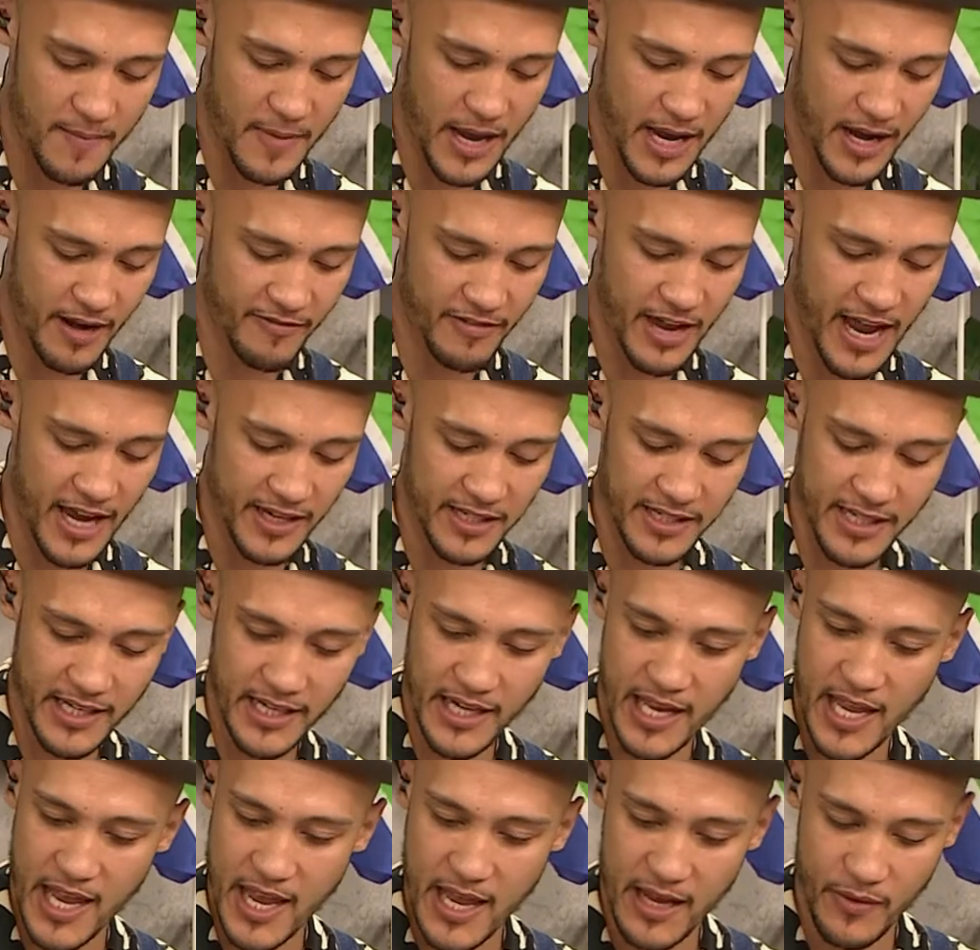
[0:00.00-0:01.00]
um, and I've added
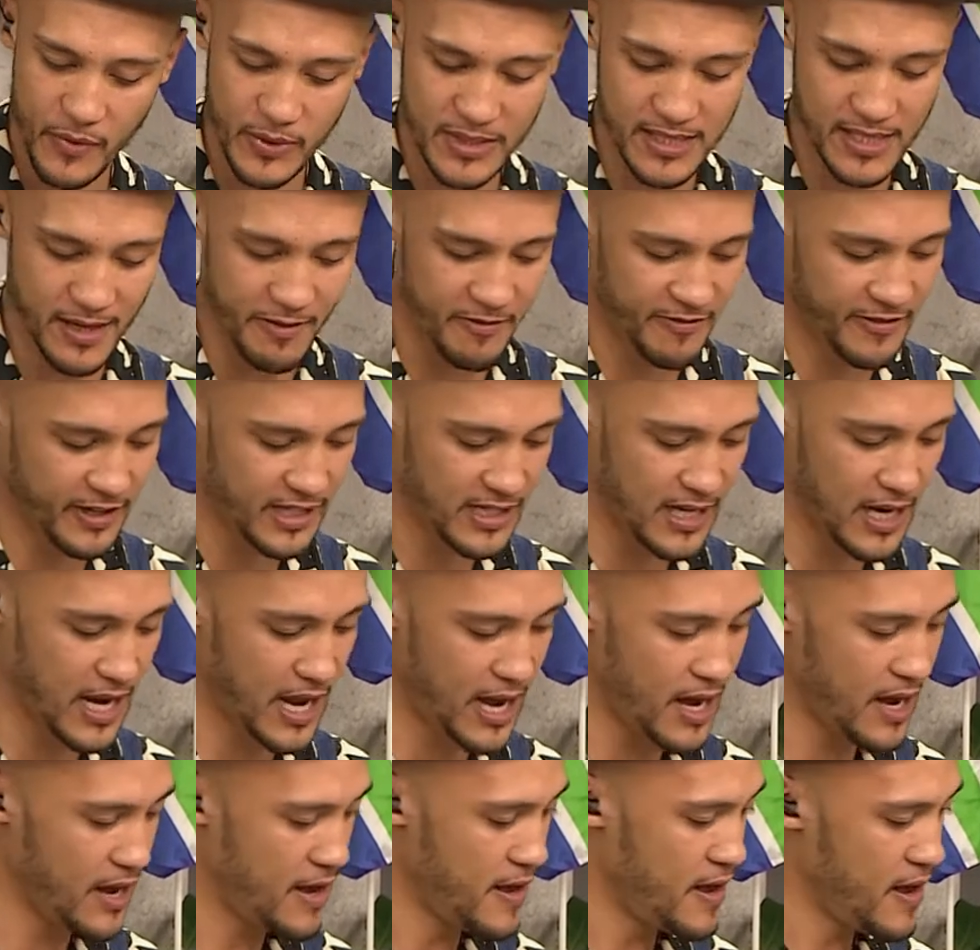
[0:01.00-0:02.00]
an egg with some
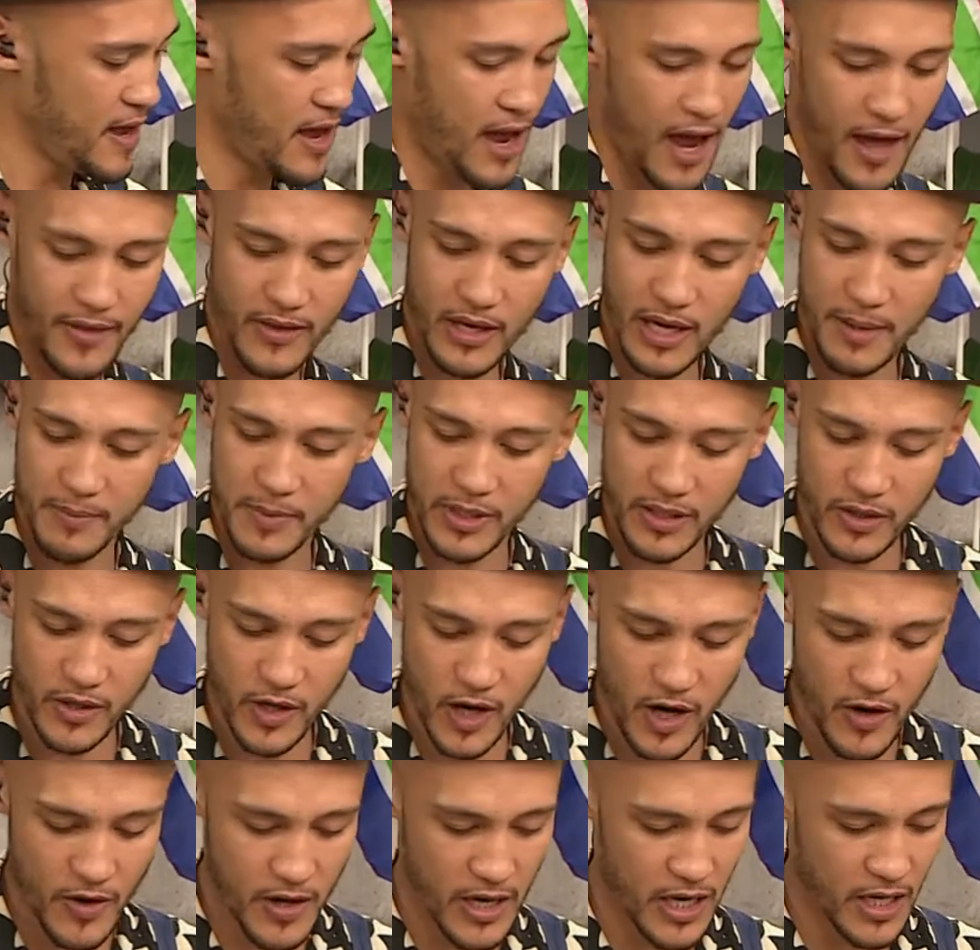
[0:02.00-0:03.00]
vanilla, and then I'm
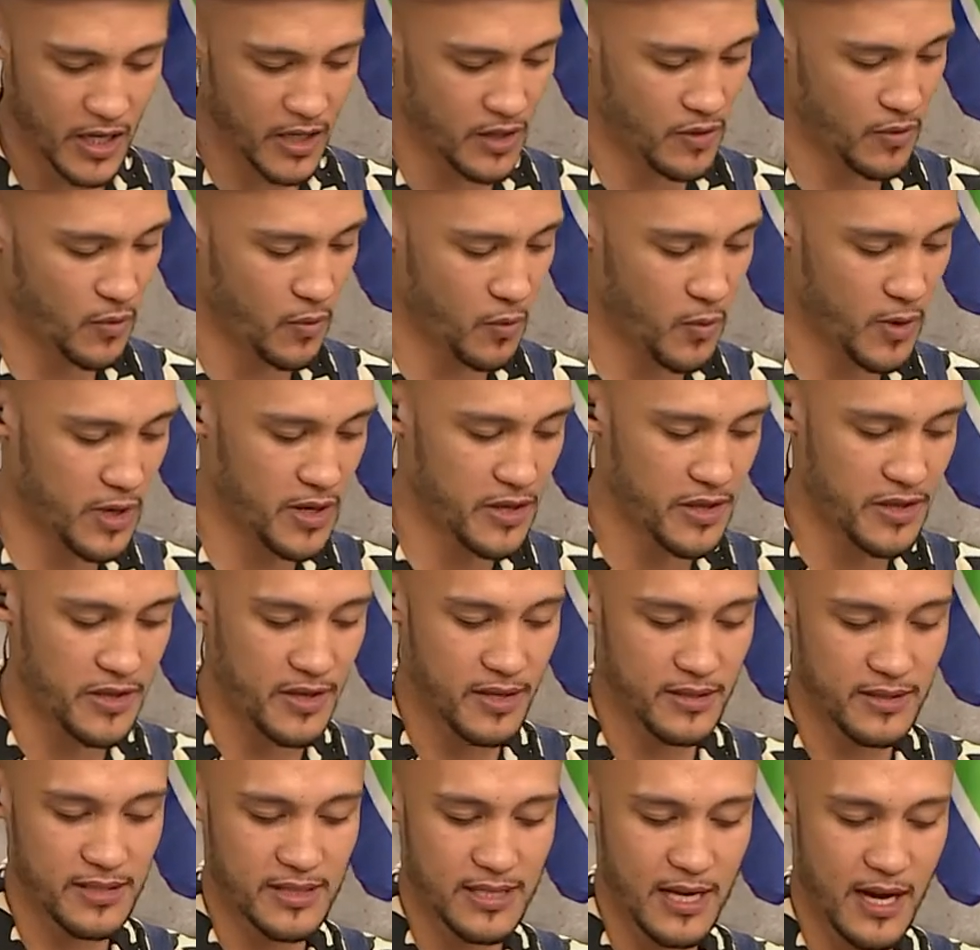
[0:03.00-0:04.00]
gonna go in with
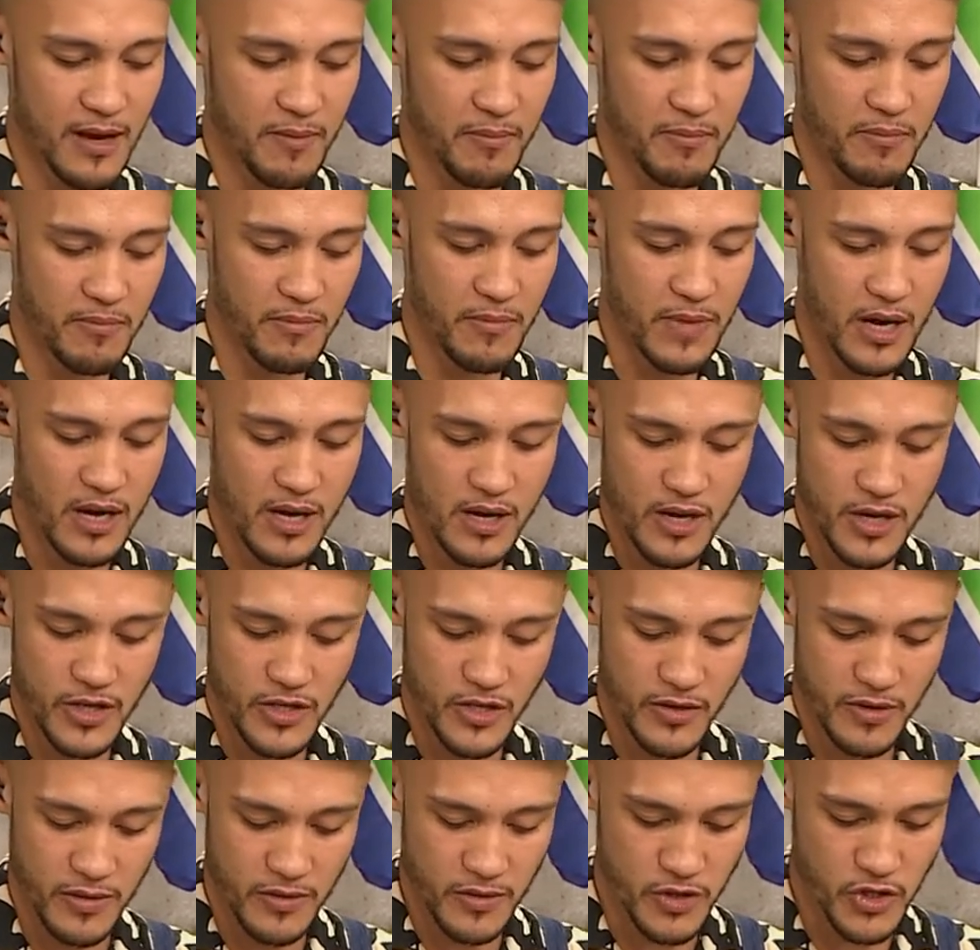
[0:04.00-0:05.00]
some
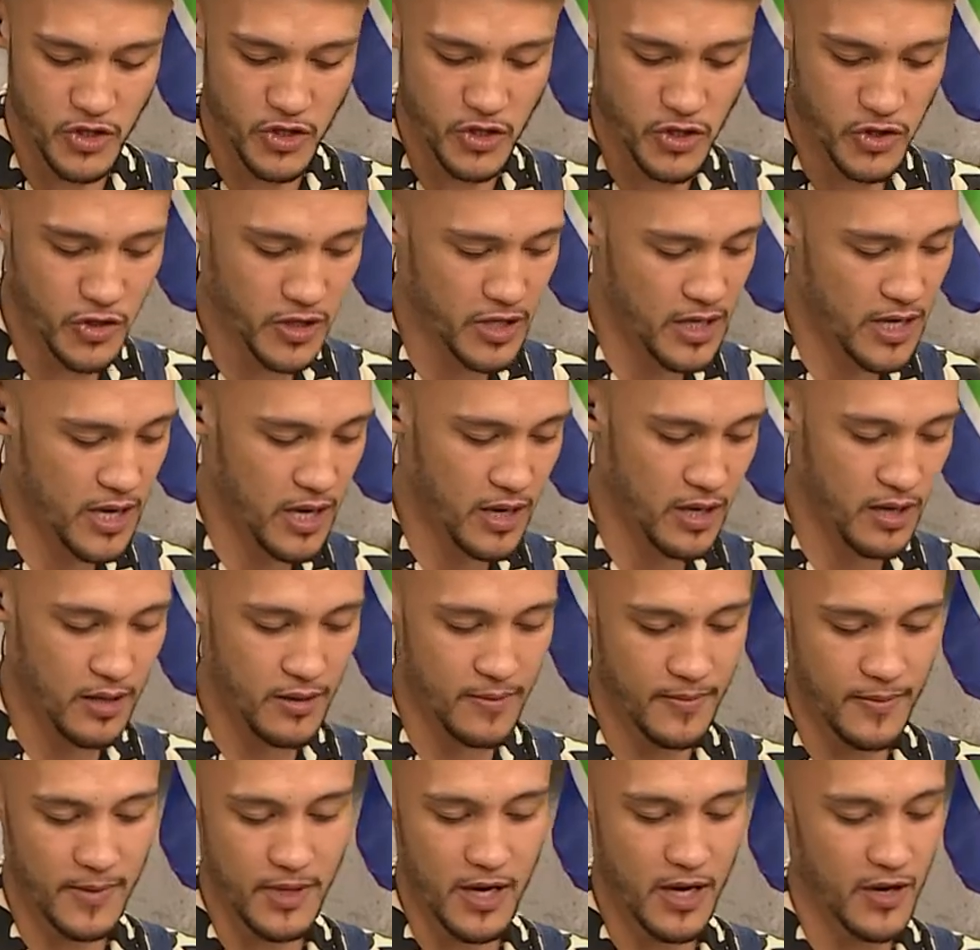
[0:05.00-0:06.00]

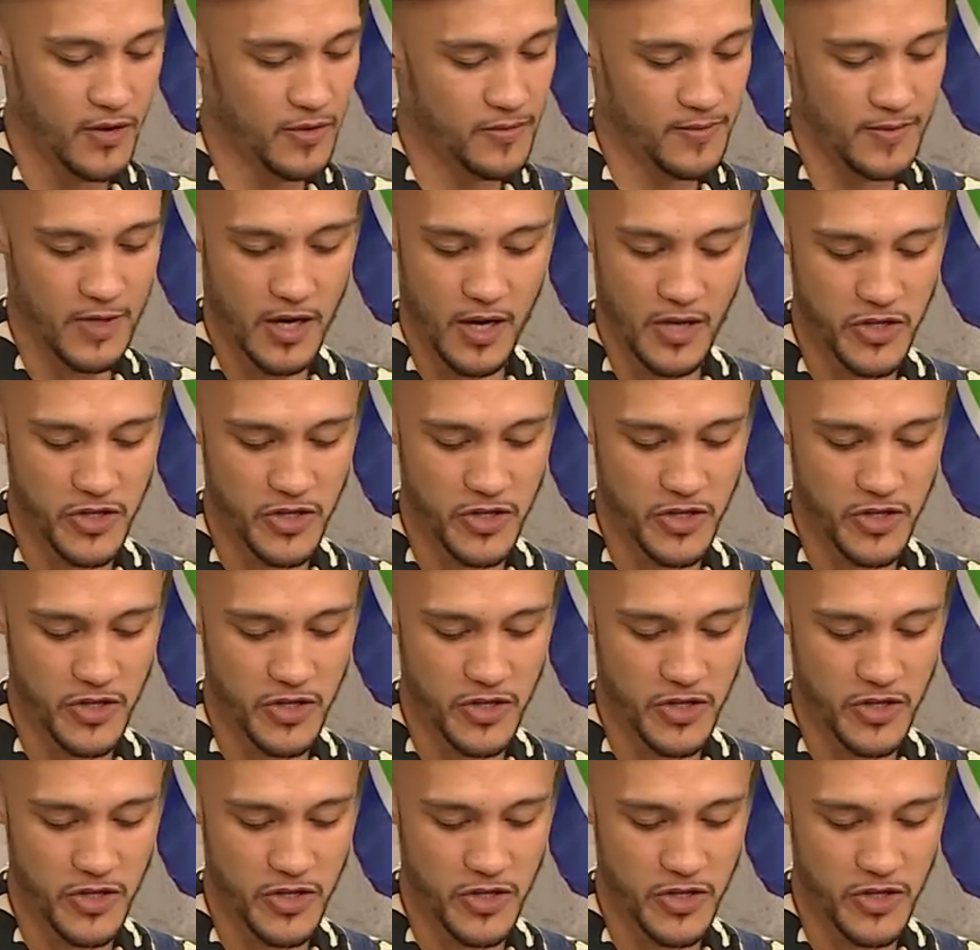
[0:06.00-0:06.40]
sugar, no,